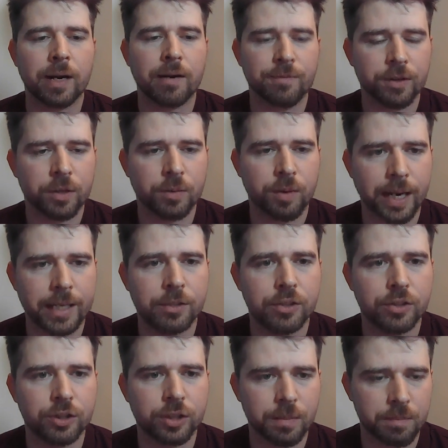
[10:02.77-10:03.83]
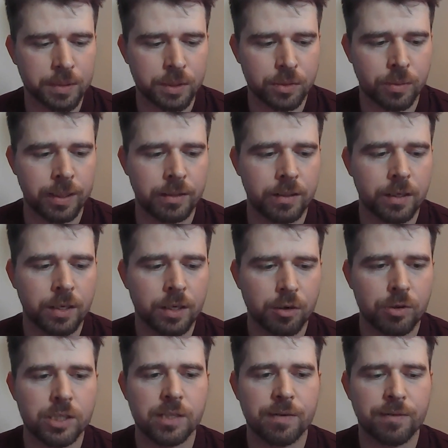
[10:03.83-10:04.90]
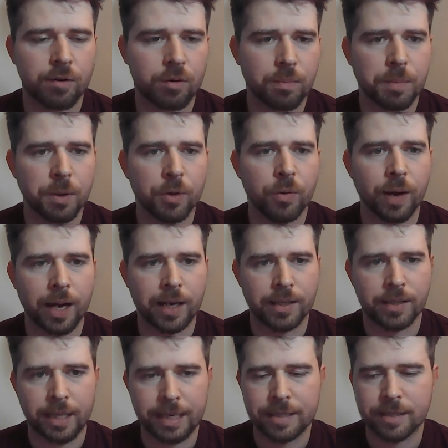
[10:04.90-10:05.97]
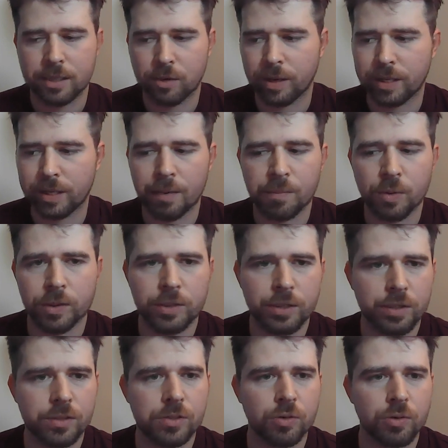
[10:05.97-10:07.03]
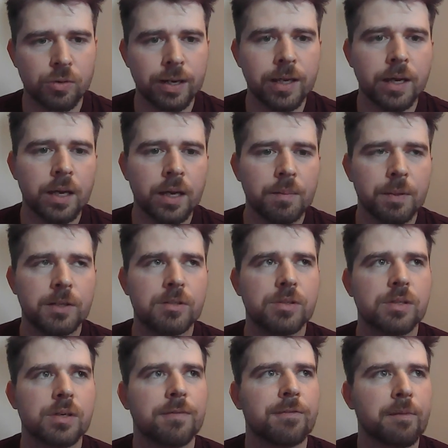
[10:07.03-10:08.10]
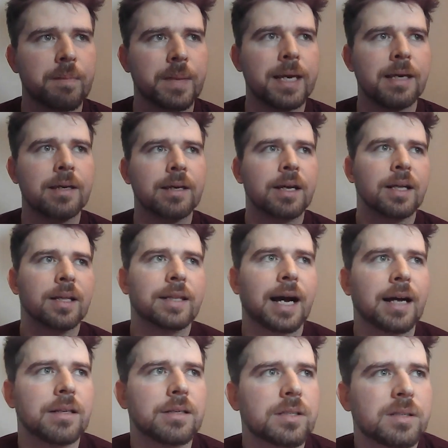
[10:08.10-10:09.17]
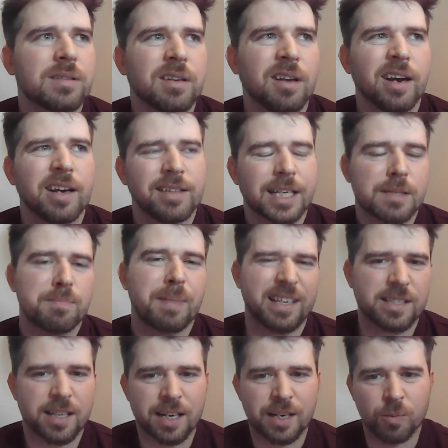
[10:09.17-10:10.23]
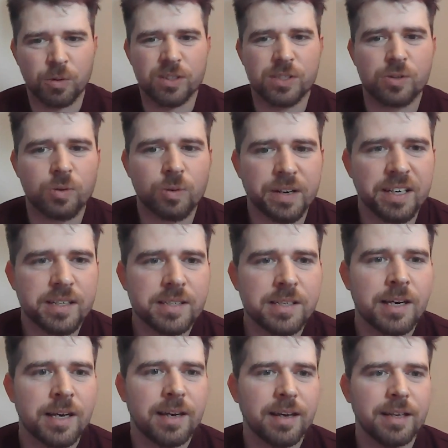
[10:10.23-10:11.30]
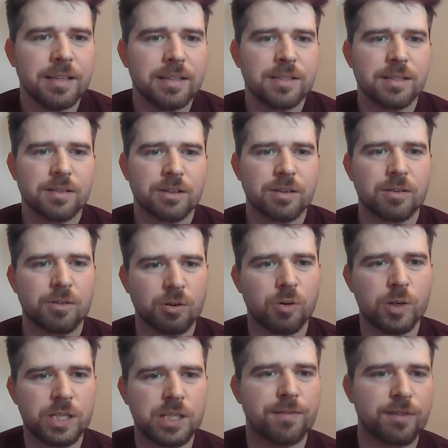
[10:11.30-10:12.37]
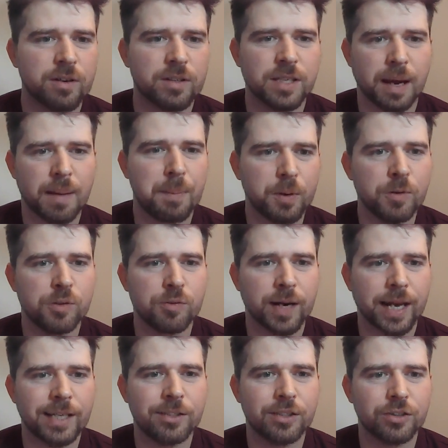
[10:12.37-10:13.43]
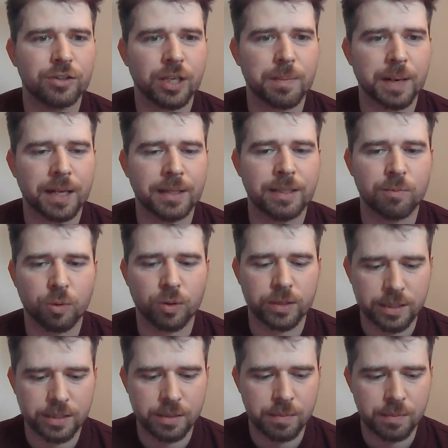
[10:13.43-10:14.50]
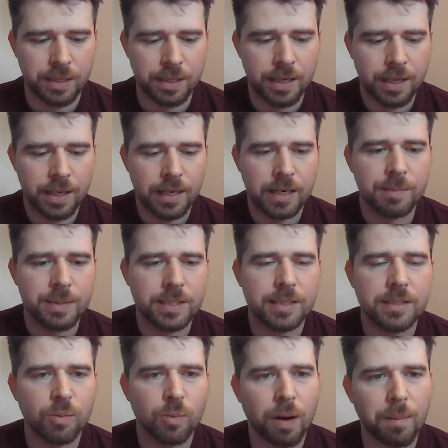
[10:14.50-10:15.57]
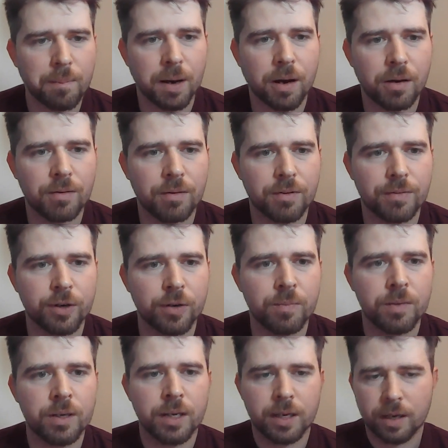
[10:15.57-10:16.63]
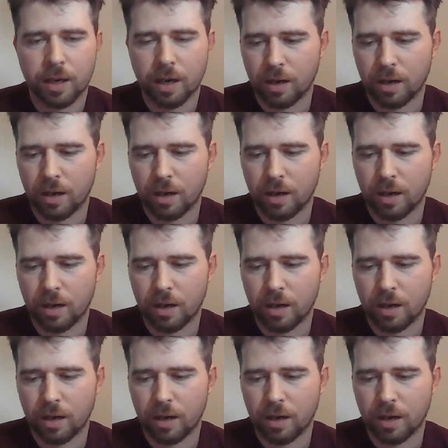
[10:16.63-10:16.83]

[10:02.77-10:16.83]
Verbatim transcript: strengthen the relationship between Christopher and Pooh and integrate that more into the story, because for me, that's basically what the story is. It's Christopher's and Pooh's relationship. I didn't want it to be limited to one part of the film.